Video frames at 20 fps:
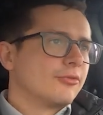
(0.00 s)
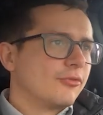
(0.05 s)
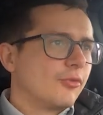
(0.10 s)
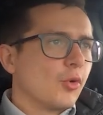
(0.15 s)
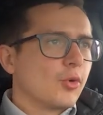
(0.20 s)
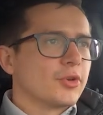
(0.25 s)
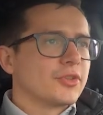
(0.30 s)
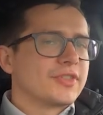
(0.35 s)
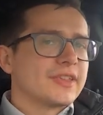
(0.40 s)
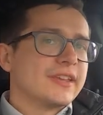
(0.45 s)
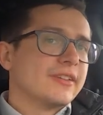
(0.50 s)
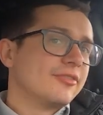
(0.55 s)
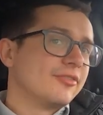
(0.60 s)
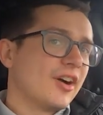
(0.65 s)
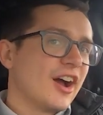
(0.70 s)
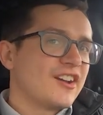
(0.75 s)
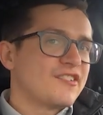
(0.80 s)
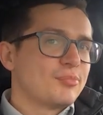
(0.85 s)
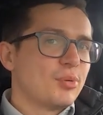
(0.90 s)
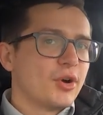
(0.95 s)
For the
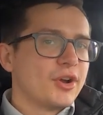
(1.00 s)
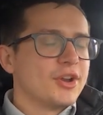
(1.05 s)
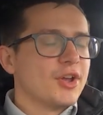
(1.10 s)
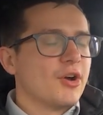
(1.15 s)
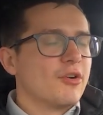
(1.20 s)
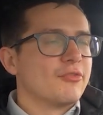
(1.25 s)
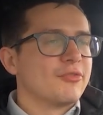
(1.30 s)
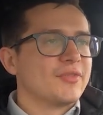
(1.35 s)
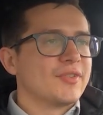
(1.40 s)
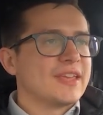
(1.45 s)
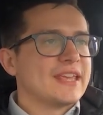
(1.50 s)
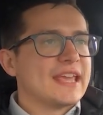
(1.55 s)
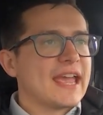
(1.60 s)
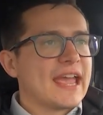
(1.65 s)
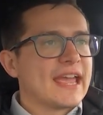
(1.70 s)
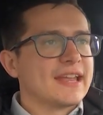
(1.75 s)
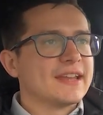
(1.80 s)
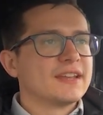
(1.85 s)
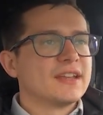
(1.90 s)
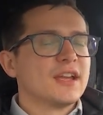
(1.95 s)
5.0
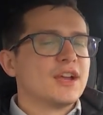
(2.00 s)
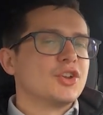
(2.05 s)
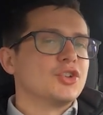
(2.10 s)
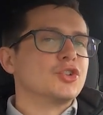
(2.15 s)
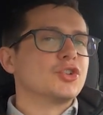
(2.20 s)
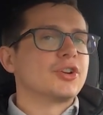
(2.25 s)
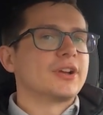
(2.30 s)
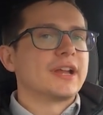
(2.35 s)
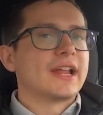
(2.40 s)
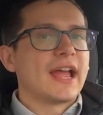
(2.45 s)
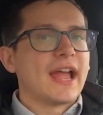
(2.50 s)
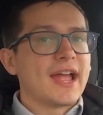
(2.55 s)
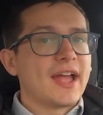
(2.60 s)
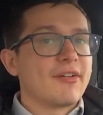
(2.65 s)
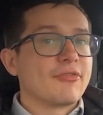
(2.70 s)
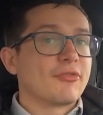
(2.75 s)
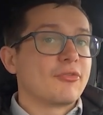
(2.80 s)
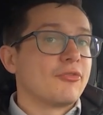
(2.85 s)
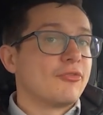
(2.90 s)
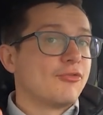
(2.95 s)
V8, you're going to
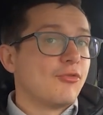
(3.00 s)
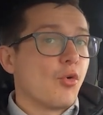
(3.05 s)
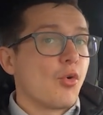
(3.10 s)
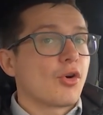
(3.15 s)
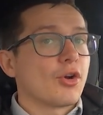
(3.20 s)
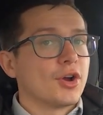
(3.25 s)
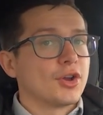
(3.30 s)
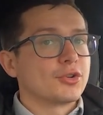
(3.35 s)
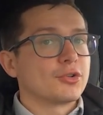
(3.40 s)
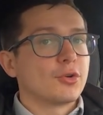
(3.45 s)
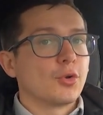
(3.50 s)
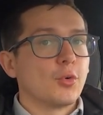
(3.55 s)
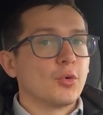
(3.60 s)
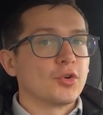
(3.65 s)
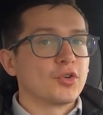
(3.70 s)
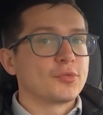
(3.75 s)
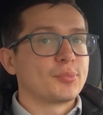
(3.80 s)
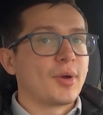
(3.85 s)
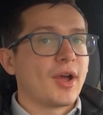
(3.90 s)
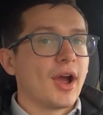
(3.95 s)
have 400
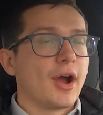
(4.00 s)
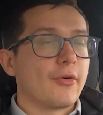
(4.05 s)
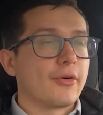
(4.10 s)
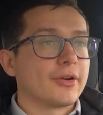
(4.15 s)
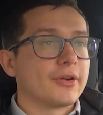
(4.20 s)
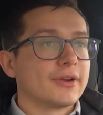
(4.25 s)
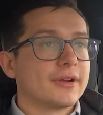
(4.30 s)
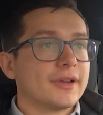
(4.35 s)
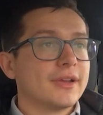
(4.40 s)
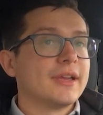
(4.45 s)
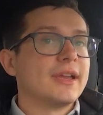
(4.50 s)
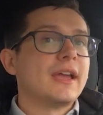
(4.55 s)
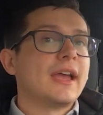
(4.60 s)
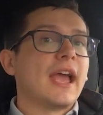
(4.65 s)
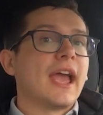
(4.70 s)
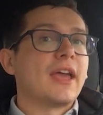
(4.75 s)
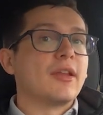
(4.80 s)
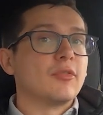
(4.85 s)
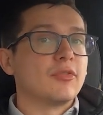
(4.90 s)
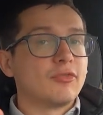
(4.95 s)
horsepower
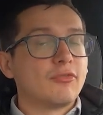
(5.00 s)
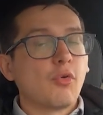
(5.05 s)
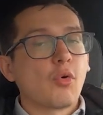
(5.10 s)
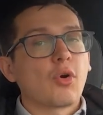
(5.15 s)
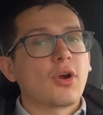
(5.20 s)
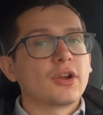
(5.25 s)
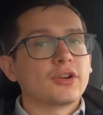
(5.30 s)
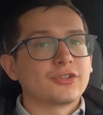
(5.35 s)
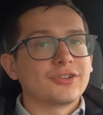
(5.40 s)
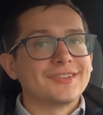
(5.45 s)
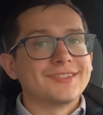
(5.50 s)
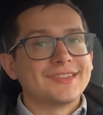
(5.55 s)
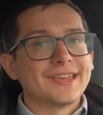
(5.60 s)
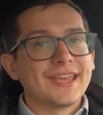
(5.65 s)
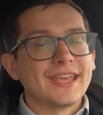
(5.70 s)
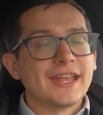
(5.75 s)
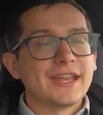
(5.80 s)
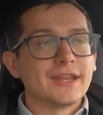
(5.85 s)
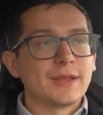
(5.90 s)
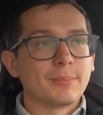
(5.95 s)
and
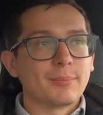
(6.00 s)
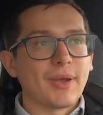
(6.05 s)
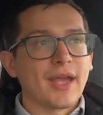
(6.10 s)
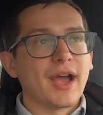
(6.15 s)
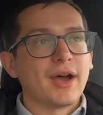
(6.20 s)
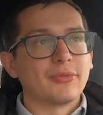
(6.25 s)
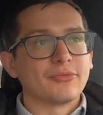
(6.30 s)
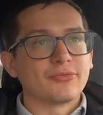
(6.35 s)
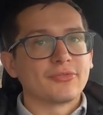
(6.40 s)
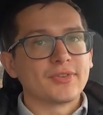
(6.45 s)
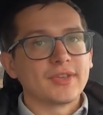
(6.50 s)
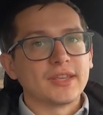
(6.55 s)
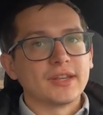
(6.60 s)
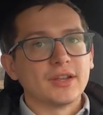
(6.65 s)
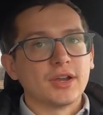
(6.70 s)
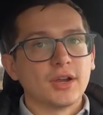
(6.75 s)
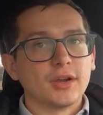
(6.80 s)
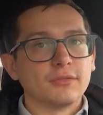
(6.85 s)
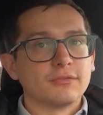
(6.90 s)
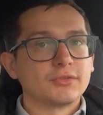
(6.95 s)
410
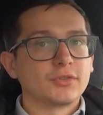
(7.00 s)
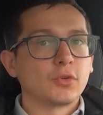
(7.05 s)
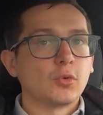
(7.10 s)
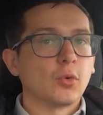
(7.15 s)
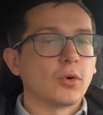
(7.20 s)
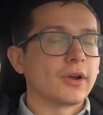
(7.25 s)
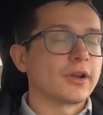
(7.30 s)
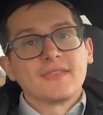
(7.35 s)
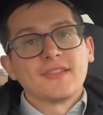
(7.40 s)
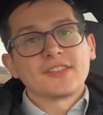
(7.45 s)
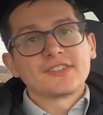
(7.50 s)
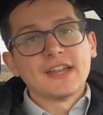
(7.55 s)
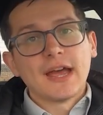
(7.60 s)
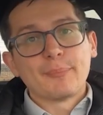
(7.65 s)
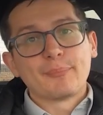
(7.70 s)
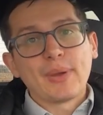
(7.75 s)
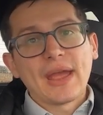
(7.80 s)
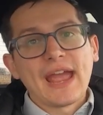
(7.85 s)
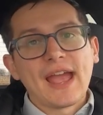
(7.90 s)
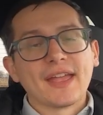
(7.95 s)
pound-feet of torque. That's
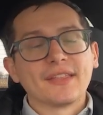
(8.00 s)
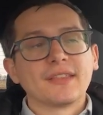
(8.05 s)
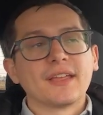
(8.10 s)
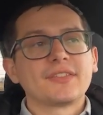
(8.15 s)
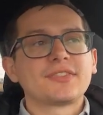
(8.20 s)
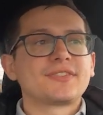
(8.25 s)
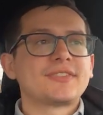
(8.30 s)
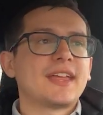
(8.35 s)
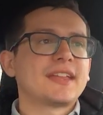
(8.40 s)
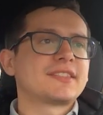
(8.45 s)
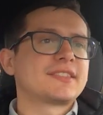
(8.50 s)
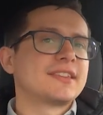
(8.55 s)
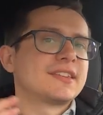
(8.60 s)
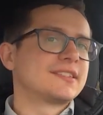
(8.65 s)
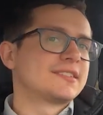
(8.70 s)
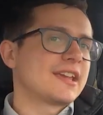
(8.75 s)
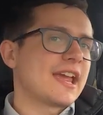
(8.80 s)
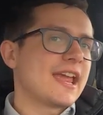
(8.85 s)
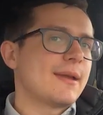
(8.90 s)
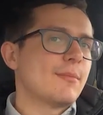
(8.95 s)
not bad. That's
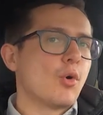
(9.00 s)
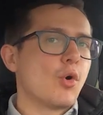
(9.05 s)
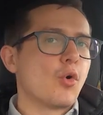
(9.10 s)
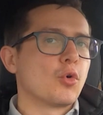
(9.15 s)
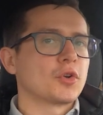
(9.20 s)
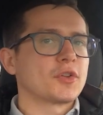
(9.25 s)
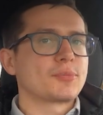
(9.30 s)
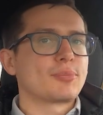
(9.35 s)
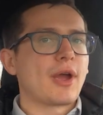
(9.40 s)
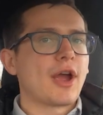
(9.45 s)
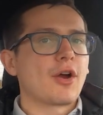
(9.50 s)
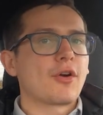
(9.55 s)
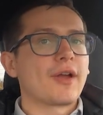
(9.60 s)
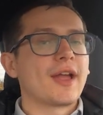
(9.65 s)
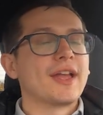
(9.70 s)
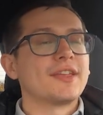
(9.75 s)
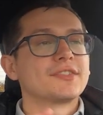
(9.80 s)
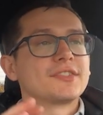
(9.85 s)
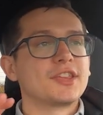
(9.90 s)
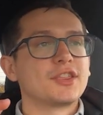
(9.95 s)
the same
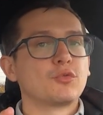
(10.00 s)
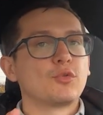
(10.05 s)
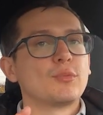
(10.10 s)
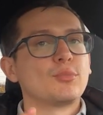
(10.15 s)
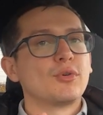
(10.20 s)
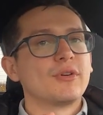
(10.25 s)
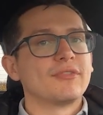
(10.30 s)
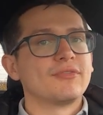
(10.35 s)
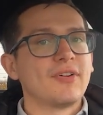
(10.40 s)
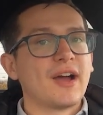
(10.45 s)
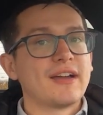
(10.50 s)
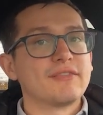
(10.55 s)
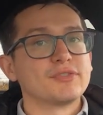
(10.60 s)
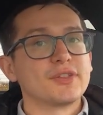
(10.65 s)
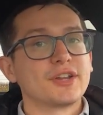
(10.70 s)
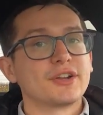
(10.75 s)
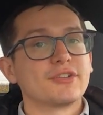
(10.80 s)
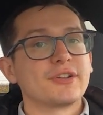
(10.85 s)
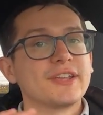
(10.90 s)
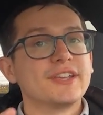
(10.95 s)
horsepower as the
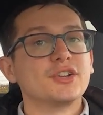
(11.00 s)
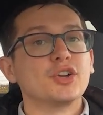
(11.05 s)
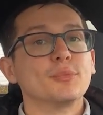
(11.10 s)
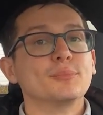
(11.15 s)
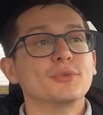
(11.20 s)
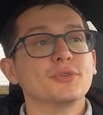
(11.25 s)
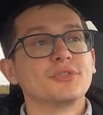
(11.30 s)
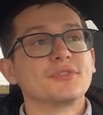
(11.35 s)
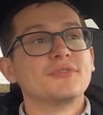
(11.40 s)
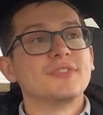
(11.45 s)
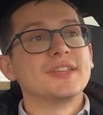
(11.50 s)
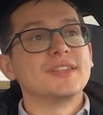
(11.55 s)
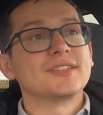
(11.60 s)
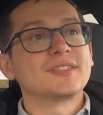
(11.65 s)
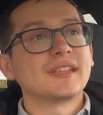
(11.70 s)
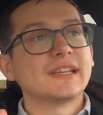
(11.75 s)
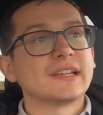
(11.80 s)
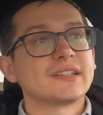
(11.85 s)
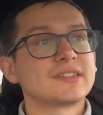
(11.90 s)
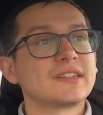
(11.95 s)
3.5 liter EcoBoost
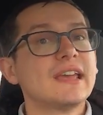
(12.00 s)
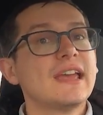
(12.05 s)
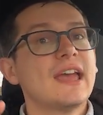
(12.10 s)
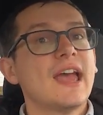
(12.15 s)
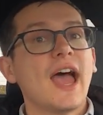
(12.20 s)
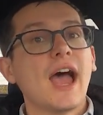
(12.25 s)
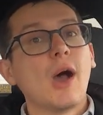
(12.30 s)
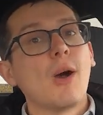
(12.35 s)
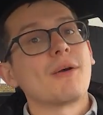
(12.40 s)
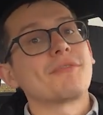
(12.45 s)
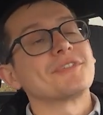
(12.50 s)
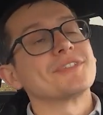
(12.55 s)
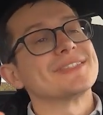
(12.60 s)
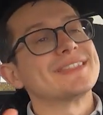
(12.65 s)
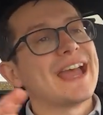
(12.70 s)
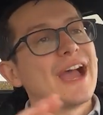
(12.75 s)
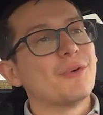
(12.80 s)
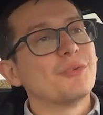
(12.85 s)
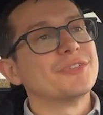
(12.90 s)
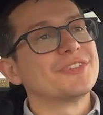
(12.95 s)
V6. However,
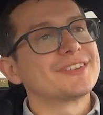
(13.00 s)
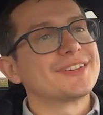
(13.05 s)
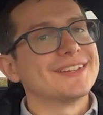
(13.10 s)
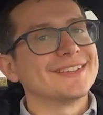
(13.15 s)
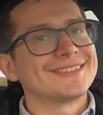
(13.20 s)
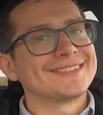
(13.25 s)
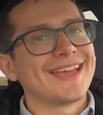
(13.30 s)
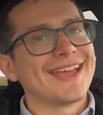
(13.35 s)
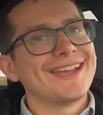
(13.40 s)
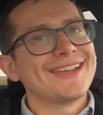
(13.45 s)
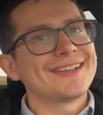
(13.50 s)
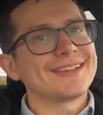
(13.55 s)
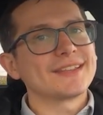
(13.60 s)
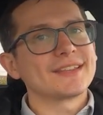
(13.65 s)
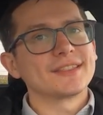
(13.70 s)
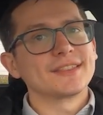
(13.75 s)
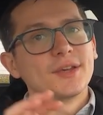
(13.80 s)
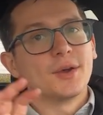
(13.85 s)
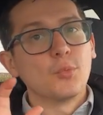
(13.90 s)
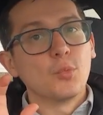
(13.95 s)
that one's going to take
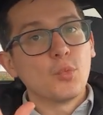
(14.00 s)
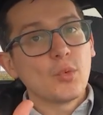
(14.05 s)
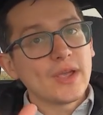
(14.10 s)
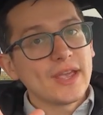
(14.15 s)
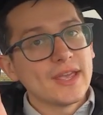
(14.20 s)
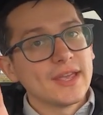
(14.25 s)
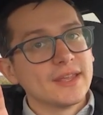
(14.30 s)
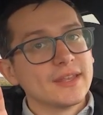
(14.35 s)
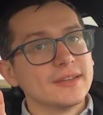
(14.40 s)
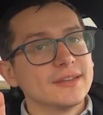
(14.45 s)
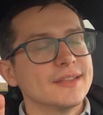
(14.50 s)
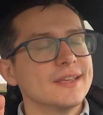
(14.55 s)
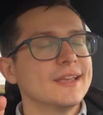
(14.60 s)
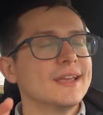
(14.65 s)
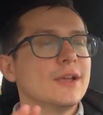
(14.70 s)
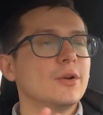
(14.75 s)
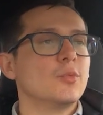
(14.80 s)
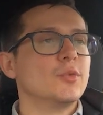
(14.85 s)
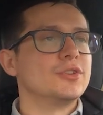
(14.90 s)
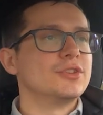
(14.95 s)
the
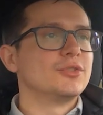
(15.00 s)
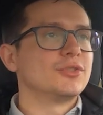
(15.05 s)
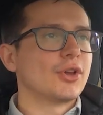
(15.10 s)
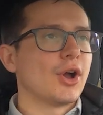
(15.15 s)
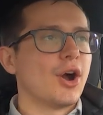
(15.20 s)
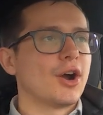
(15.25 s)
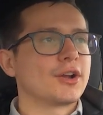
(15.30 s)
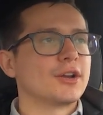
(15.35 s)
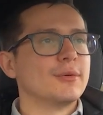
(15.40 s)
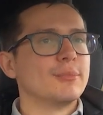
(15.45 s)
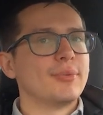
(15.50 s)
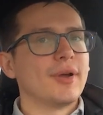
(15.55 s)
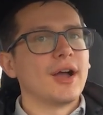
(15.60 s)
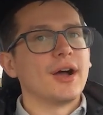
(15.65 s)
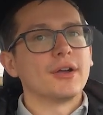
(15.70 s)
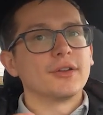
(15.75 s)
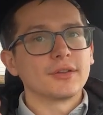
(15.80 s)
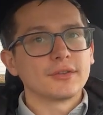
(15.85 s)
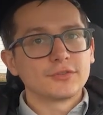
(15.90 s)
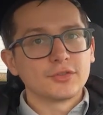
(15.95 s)
win when you talk
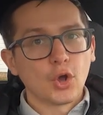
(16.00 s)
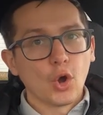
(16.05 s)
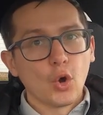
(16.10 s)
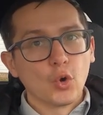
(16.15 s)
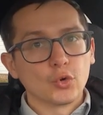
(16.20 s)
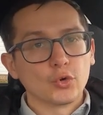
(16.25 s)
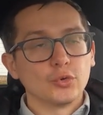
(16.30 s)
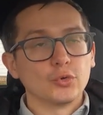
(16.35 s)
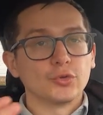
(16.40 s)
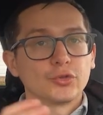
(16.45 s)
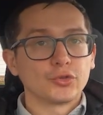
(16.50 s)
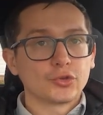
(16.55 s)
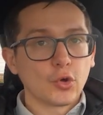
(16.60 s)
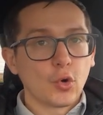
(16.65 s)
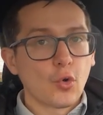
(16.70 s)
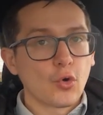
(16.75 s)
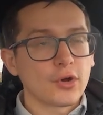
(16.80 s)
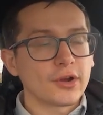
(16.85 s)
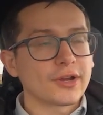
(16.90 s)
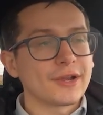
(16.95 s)
about total
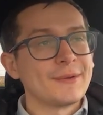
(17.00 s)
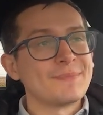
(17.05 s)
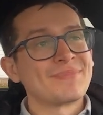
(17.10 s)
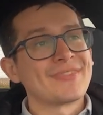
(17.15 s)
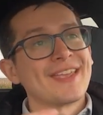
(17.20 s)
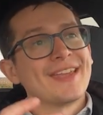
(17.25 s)
torque.